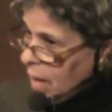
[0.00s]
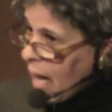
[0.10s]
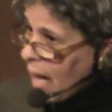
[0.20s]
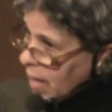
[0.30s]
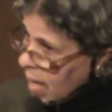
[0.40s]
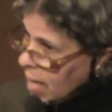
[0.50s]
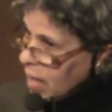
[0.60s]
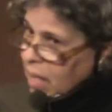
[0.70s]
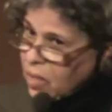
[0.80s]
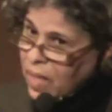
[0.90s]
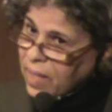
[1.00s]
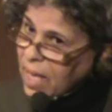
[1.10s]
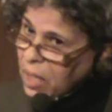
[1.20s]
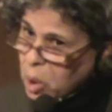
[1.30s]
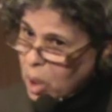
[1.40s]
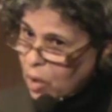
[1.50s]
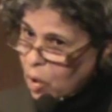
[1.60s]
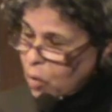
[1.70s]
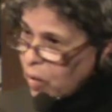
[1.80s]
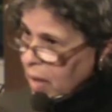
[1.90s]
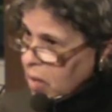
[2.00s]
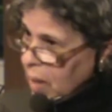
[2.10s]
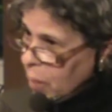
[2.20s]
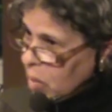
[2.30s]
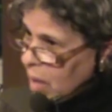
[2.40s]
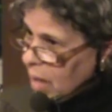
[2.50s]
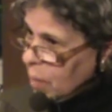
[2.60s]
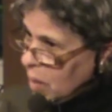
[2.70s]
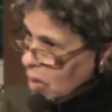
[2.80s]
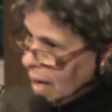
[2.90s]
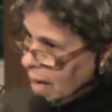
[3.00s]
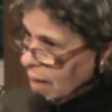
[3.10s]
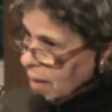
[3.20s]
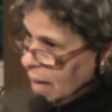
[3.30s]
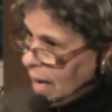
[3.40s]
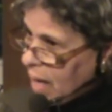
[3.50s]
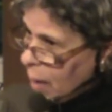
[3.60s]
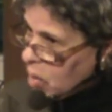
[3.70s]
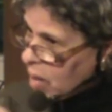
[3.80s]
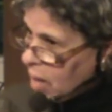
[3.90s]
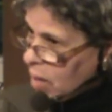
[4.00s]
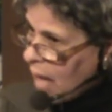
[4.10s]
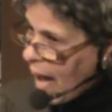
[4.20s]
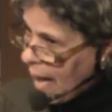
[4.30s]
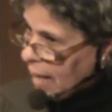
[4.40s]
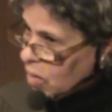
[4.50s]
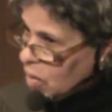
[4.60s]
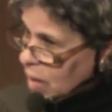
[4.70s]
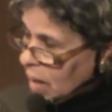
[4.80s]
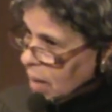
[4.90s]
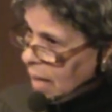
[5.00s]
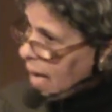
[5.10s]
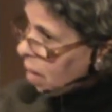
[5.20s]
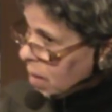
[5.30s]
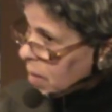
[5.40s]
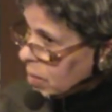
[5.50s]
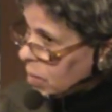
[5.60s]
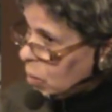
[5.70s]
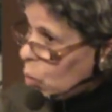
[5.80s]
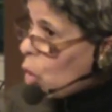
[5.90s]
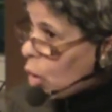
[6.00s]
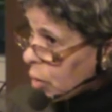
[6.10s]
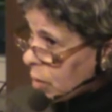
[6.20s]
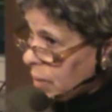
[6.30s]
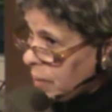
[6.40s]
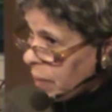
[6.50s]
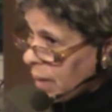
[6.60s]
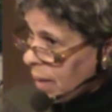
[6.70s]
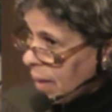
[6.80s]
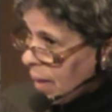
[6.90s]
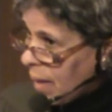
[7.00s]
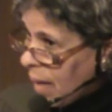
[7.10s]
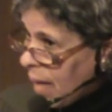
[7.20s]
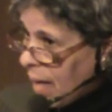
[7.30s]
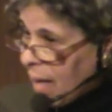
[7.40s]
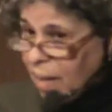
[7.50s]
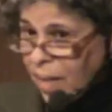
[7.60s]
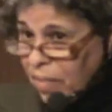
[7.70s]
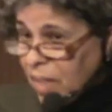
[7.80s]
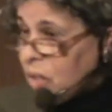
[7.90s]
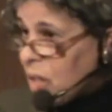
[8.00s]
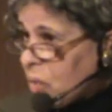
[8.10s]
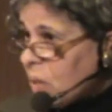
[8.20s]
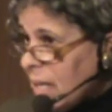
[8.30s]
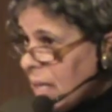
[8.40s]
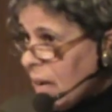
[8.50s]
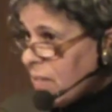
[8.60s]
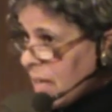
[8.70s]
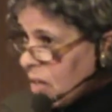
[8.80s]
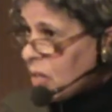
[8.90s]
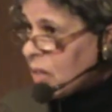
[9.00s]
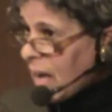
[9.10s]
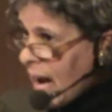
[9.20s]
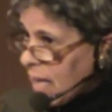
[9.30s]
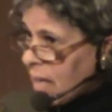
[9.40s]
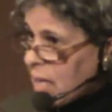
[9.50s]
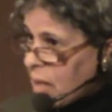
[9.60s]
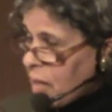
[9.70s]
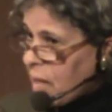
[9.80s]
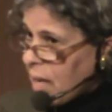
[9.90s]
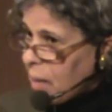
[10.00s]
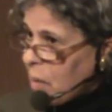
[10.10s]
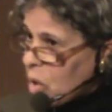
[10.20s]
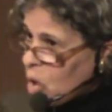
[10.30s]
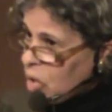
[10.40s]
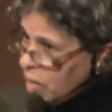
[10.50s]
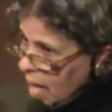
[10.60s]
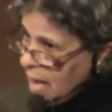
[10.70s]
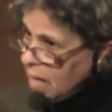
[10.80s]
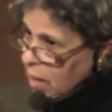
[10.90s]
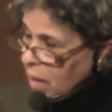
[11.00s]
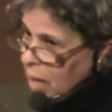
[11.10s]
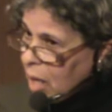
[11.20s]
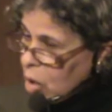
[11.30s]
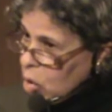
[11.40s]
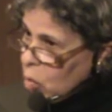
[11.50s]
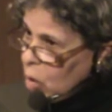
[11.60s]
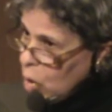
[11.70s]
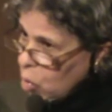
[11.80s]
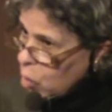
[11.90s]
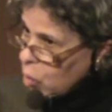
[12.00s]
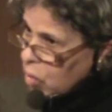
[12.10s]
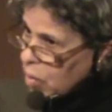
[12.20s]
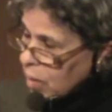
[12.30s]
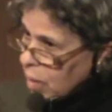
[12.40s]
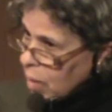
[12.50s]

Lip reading: And here is the danger of accepting bizarre and absurd acts, like war. And this is really a very striking thing, because then you lose